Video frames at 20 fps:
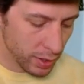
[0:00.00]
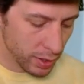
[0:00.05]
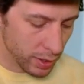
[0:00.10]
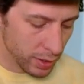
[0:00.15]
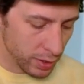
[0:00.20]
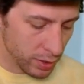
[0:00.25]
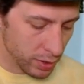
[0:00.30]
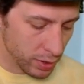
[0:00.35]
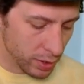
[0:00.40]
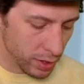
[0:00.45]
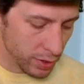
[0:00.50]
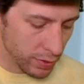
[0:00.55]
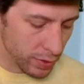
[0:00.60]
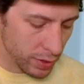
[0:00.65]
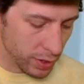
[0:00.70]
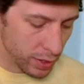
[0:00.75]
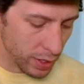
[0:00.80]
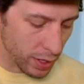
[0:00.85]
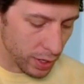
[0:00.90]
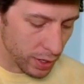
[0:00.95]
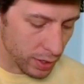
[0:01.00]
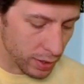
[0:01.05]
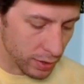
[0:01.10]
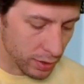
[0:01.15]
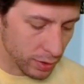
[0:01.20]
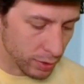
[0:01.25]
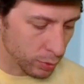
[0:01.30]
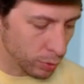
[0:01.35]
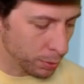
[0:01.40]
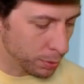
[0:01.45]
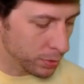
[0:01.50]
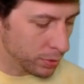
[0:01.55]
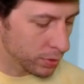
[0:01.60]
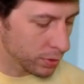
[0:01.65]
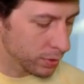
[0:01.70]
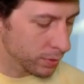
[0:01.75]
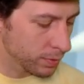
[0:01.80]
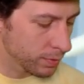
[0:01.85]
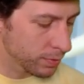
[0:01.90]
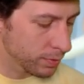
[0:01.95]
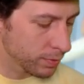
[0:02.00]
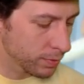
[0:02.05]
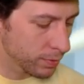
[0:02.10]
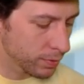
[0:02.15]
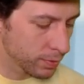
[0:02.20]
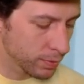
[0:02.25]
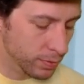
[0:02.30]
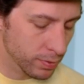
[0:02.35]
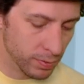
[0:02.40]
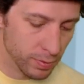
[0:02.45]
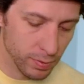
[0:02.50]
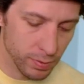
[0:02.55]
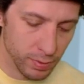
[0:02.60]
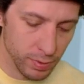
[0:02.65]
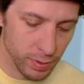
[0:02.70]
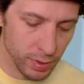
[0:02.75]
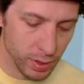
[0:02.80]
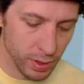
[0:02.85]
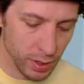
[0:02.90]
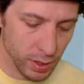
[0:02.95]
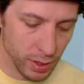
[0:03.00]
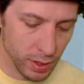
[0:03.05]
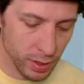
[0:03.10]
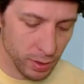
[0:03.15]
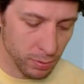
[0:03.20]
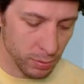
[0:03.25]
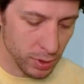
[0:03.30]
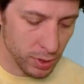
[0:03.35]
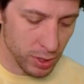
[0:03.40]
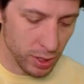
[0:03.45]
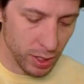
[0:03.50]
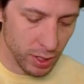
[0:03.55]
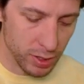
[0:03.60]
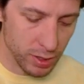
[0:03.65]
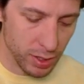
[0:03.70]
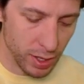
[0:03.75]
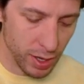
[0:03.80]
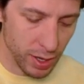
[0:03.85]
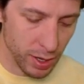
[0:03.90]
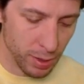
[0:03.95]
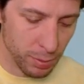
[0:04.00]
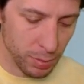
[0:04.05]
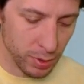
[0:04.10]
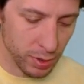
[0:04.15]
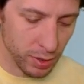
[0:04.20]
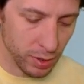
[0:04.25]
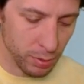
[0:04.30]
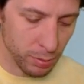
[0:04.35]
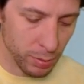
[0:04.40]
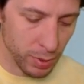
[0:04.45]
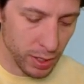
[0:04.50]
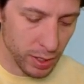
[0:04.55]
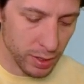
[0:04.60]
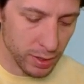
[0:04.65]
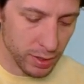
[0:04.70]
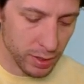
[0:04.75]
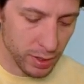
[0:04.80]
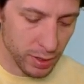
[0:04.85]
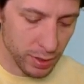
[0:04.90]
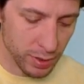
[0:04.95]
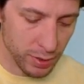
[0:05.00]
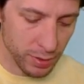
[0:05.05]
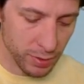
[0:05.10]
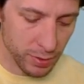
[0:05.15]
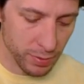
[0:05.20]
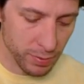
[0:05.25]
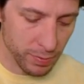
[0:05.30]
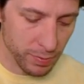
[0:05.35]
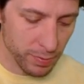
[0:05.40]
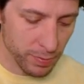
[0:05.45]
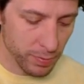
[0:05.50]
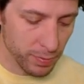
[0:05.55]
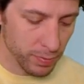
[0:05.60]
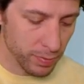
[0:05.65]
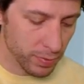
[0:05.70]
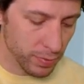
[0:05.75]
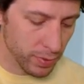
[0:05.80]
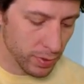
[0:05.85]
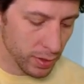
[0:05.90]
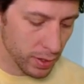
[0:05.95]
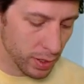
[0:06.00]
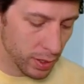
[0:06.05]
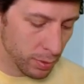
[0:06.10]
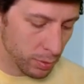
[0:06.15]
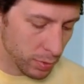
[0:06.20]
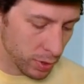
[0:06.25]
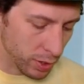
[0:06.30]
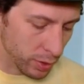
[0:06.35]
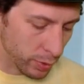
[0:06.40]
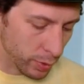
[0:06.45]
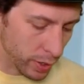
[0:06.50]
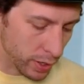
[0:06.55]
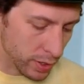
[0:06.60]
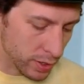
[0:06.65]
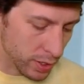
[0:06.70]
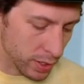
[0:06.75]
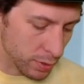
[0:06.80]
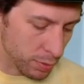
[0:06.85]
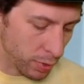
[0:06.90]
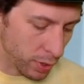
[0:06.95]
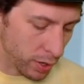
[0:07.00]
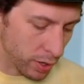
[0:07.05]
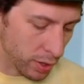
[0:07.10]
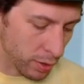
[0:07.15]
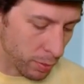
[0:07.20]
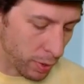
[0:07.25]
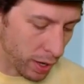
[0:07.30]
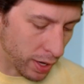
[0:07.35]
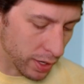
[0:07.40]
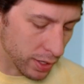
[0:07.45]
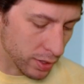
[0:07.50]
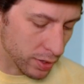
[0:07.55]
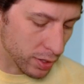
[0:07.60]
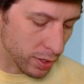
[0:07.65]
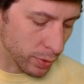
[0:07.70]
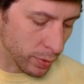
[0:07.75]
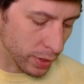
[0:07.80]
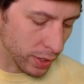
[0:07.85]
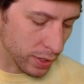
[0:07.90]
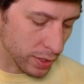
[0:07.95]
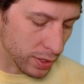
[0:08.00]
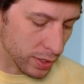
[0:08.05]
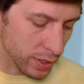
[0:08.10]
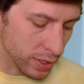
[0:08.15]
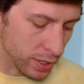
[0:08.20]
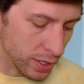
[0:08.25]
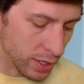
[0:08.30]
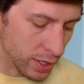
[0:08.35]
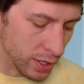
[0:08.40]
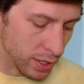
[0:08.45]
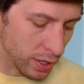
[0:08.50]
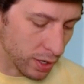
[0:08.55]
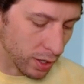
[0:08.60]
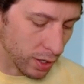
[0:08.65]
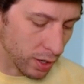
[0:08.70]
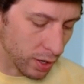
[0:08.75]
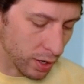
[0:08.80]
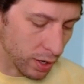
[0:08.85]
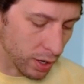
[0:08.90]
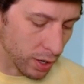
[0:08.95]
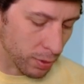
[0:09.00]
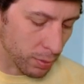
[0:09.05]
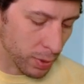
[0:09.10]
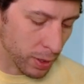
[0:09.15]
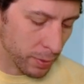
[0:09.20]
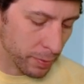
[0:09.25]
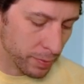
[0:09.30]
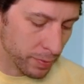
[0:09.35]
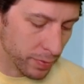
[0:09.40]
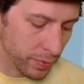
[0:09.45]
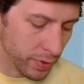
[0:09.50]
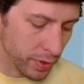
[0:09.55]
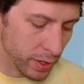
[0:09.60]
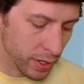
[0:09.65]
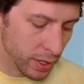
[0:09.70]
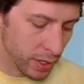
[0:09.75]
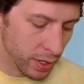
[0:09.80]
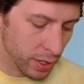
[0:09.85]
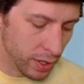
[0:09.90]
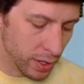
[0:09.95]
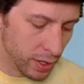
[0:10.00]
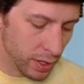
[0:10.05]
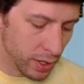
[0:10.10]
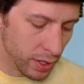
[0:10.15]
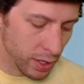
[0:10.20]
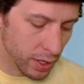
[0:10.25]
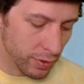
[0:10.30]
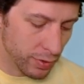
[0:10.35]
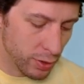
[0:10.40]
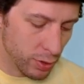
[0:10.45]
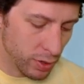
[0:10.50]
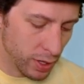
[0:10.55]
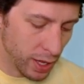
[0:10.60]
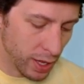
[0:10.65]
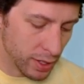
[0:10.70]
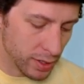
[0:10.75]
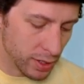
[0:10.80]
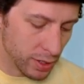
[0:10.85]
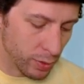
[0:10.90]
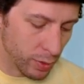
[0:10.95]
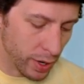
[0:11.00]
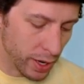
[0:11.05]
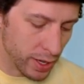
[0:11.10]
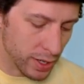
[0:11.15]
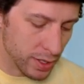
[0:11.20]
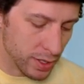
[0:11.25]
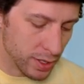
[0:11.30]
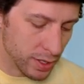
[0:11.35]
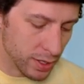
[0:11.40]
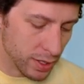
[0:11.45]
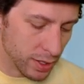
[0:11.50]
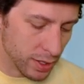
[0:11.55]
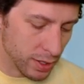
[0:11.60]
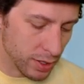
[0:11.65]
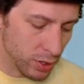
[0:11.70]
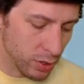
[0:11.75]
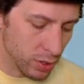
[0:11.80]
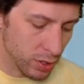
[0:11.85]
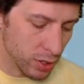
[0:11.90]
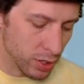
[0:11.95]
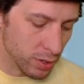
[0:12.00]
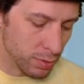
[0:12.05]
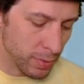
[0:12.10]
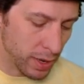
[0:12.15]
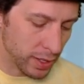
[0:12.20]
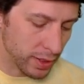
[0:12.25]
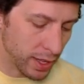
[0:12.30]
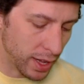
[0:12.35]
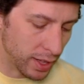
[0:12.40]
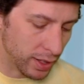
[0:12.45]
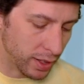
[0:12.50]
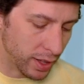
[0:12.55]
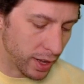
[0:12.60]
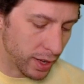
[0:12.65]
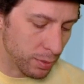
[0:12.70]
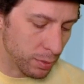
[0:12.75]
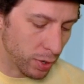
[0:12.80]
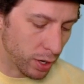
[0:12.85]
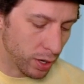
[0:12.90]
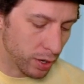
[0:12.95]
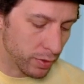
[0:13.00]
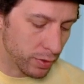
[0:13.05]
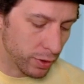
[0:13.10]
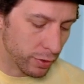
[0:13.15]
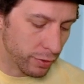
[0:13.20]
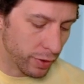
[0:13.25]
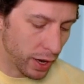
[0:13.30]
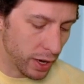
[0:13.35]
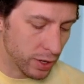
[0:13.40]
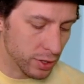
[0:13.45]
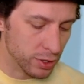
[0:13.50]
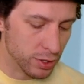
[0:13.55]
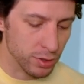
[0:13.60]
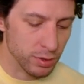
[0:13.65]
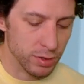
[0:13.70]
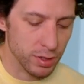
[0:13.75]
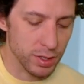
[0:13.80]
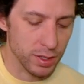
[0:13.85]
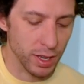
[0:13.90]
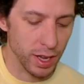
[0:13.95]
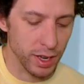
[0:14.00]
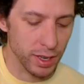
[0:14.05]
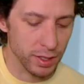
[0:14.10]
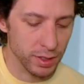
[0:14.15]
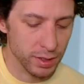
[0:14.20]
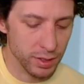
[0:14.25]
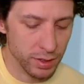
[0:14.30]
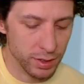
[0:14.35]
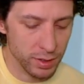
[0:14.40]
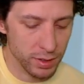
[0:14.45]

And you can even, whoops. Let me change that up a little bit. I'm going to erase this part of the body so that we can see our arm. If you can't erase, you can just make that line part of your fire suit design.